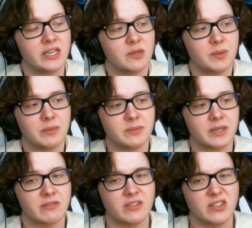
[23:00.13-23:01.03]
I'll probably make
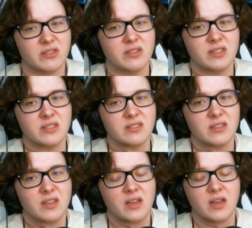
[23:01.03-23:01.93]
a video on this.
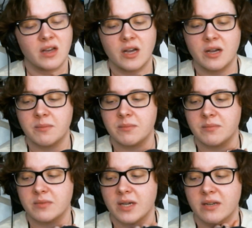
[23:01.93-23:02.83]

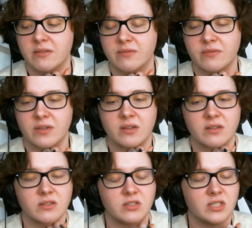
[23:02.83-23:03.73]
Kind of
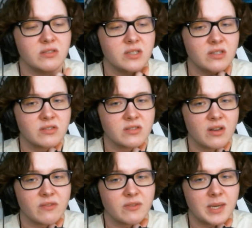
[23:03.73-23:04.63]
shielding
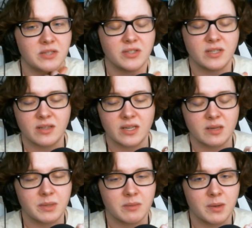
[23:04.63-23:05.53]
yourself, imagining like a
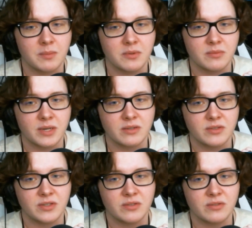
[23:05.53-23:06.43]
big bubble around
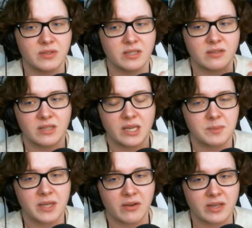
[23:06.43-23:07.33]
you that keeps
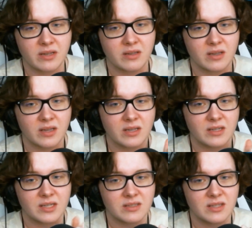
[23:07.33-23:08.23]
out any
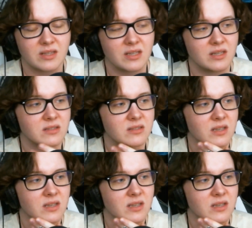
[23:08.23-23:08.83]
nasty things.